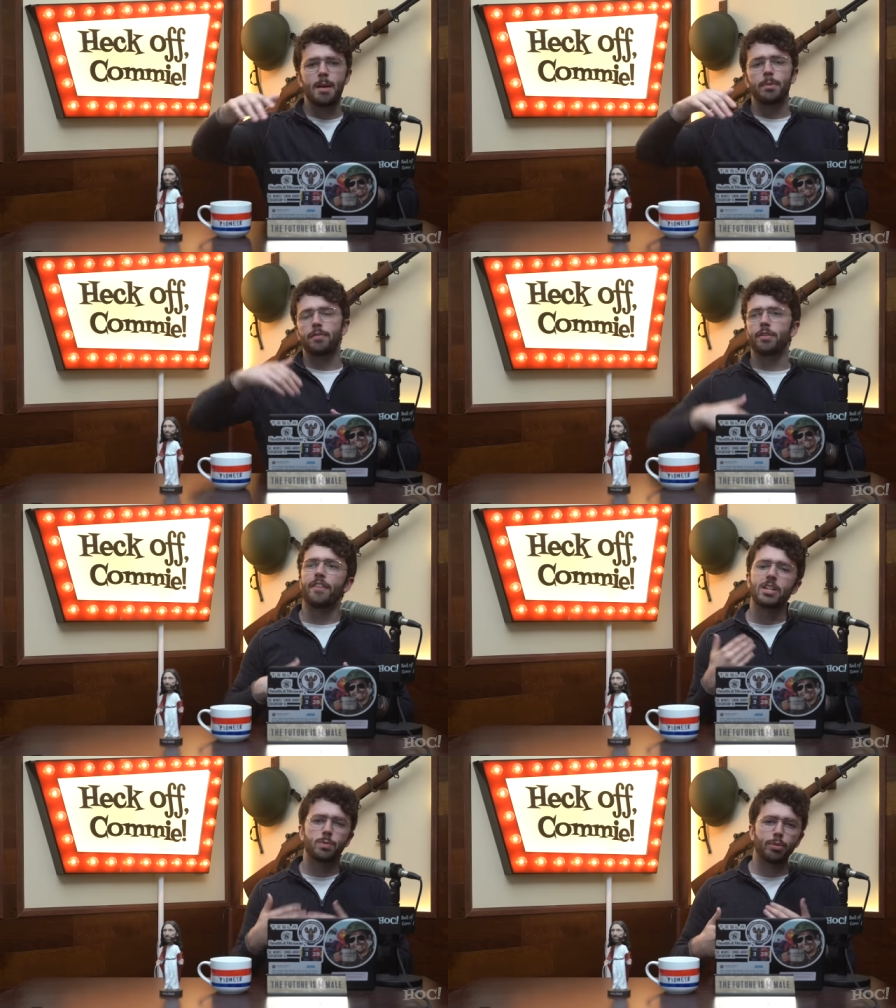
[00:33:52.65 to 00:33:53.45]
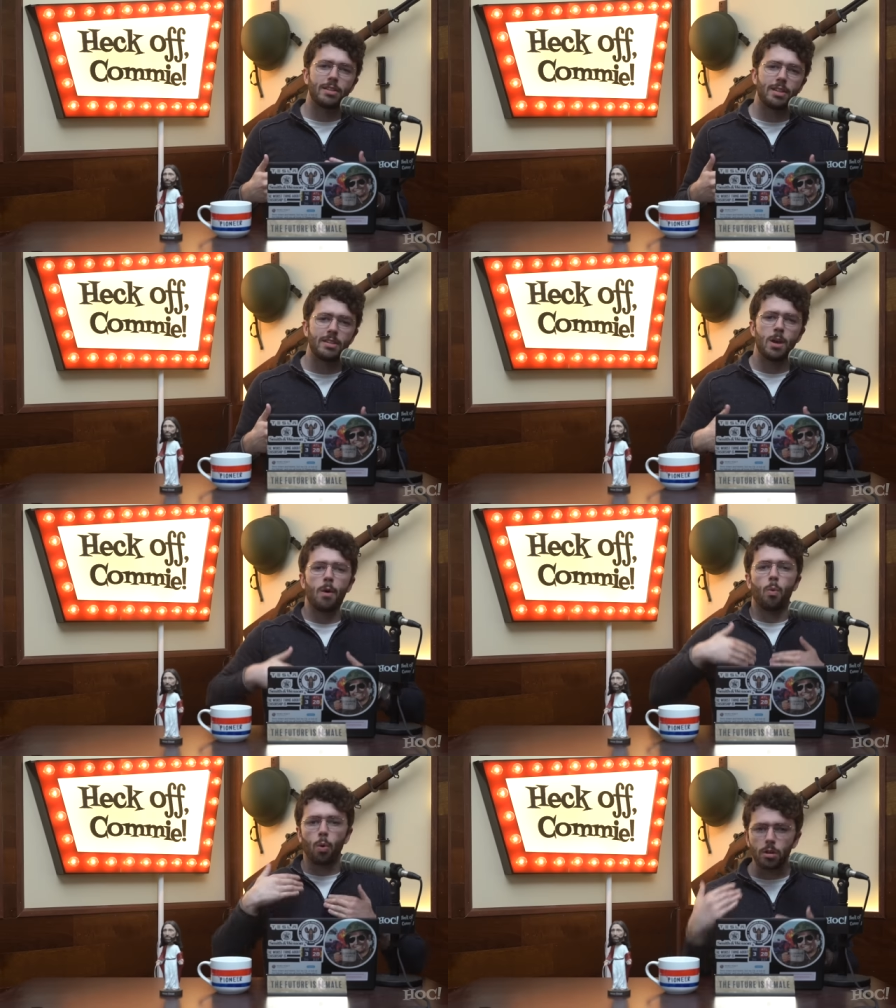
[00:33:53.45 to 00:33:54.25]
But if the vice presidents
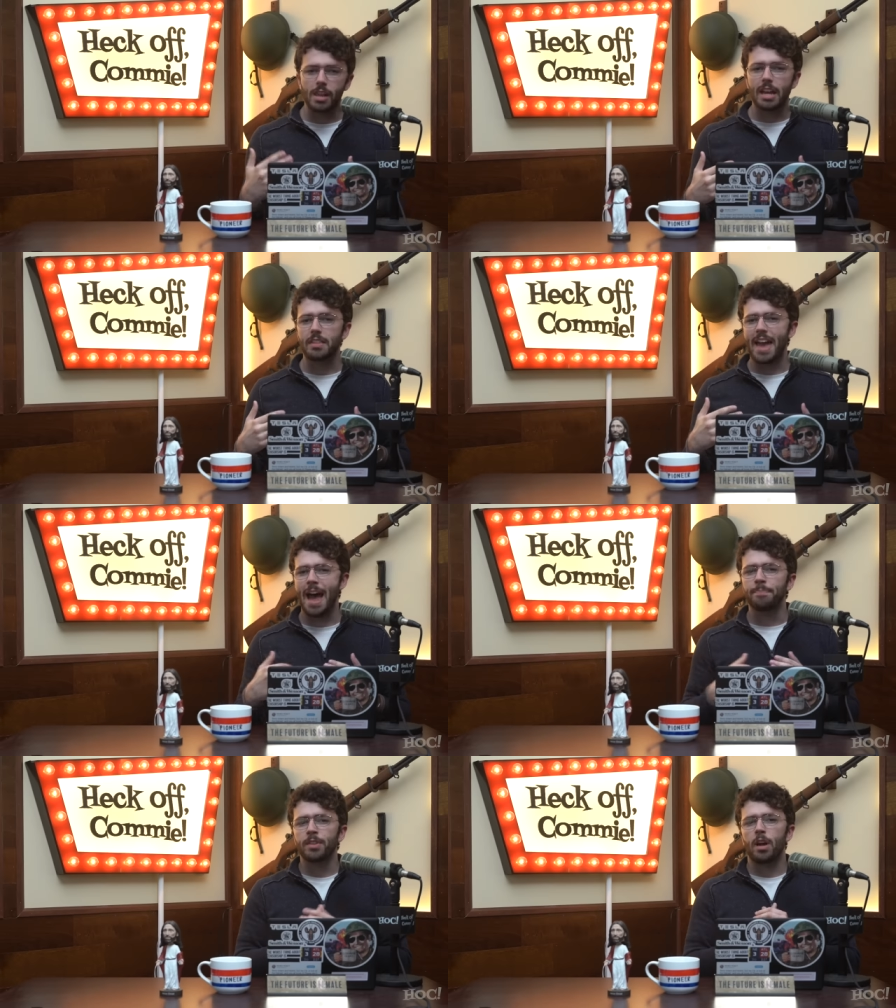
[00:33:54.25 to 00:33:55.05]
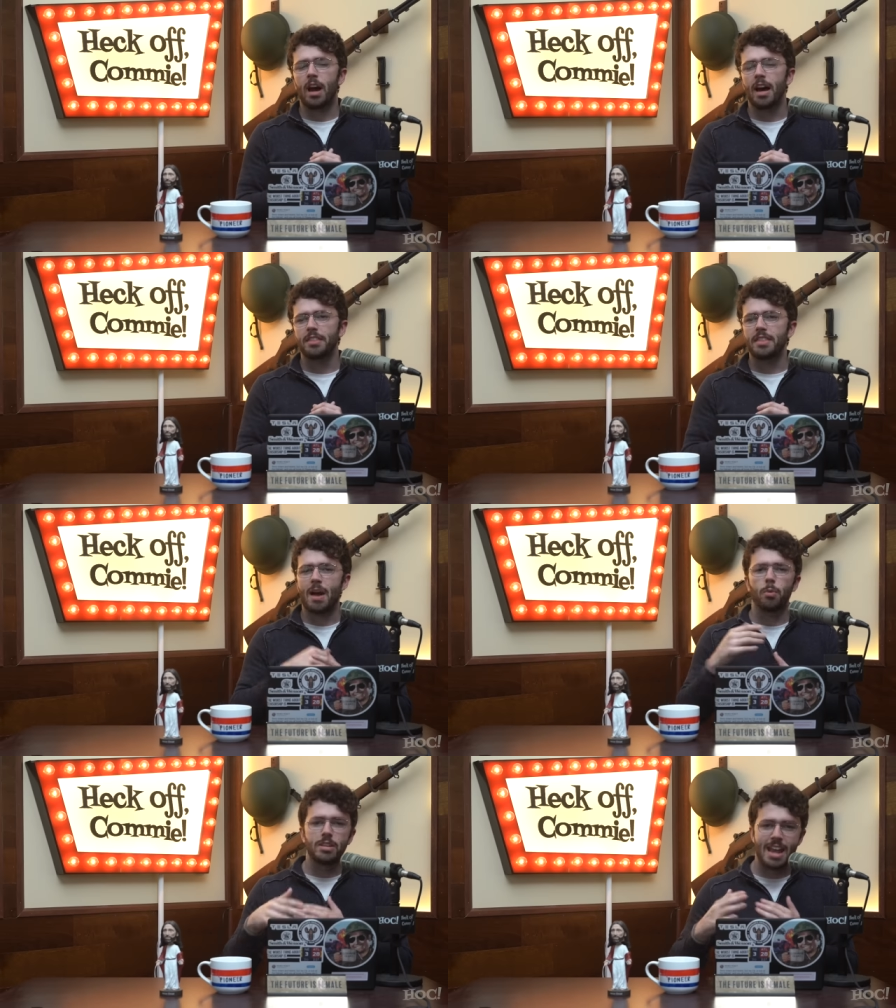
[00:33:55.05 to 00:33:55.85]
weren't like that, uh, then
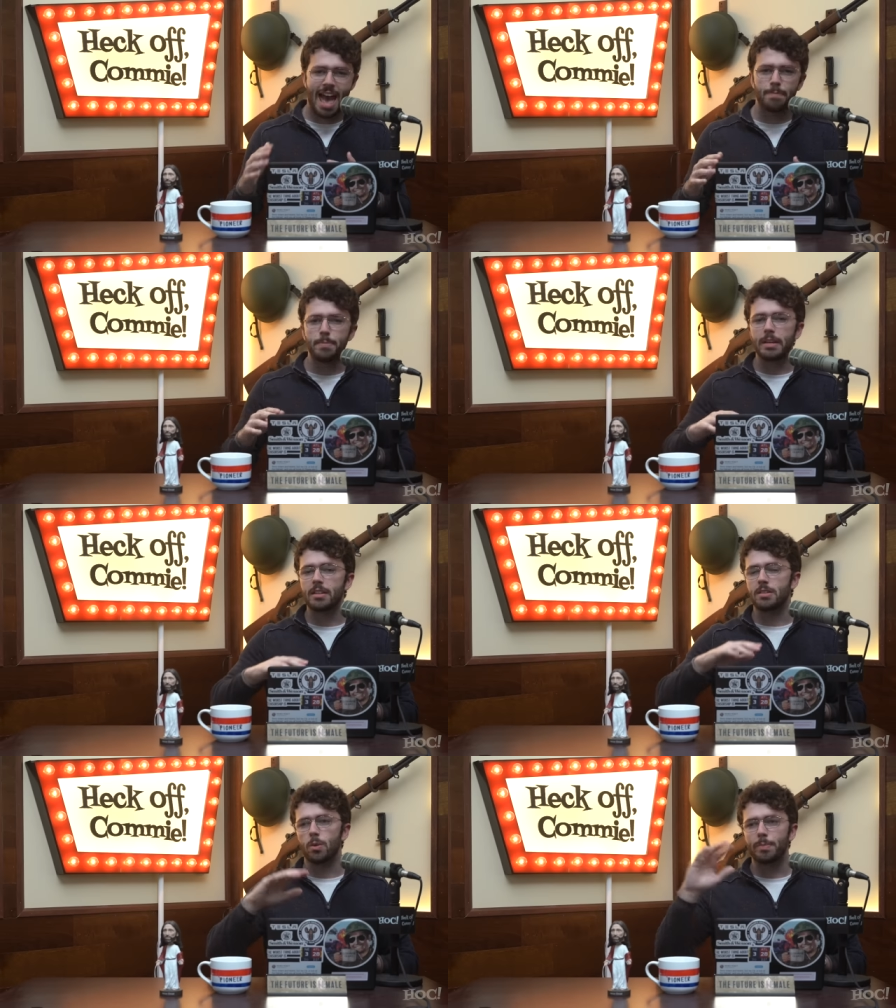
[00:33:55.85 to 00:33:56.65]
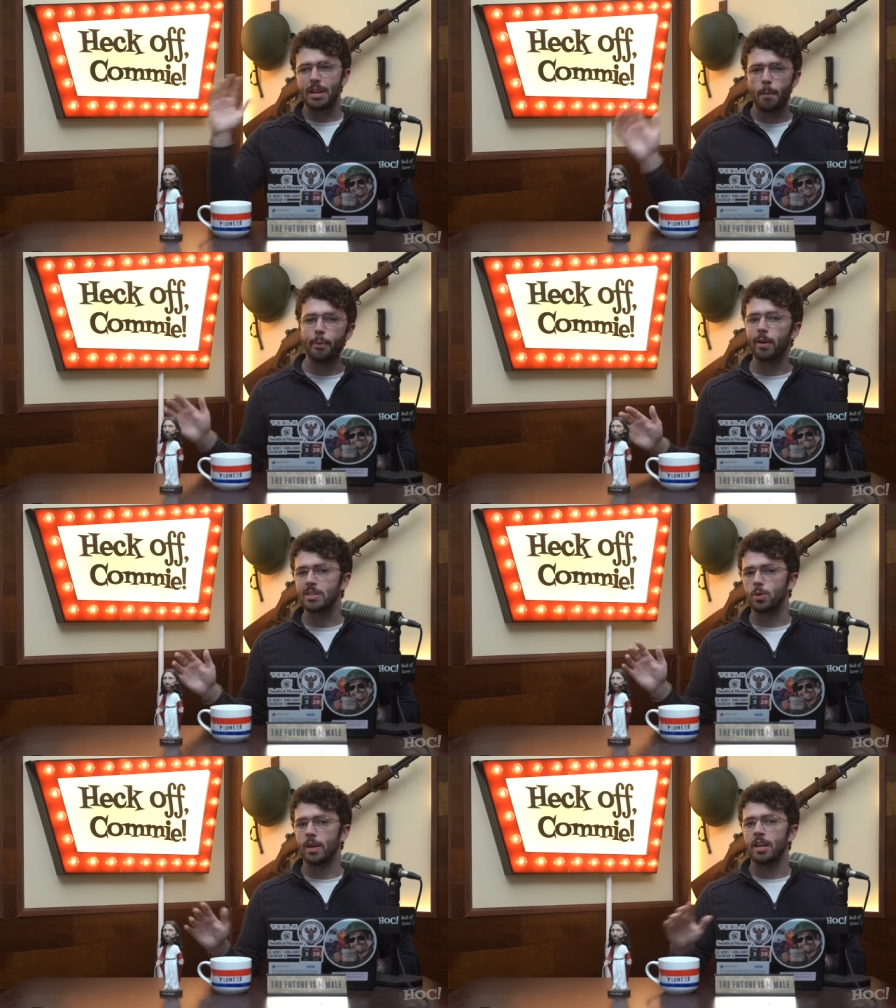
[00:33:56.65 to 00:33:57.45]
that wouldn't happen because there would be no
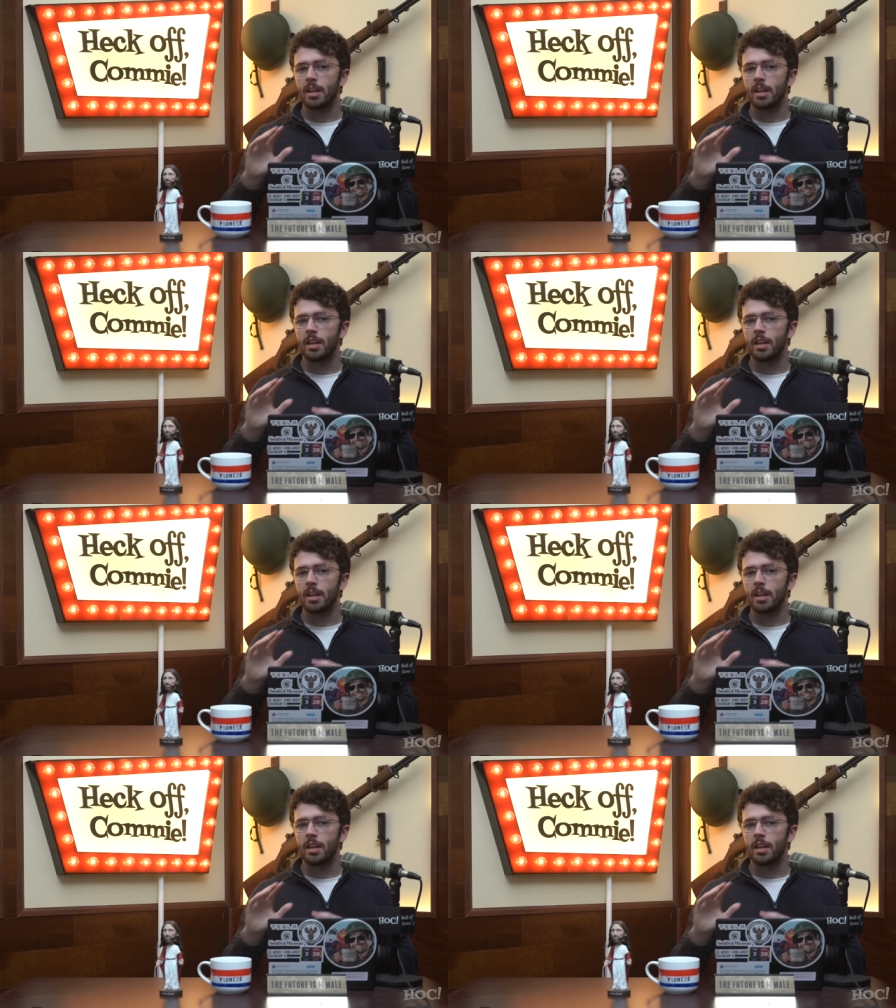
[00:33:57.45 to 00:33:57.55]
point to it.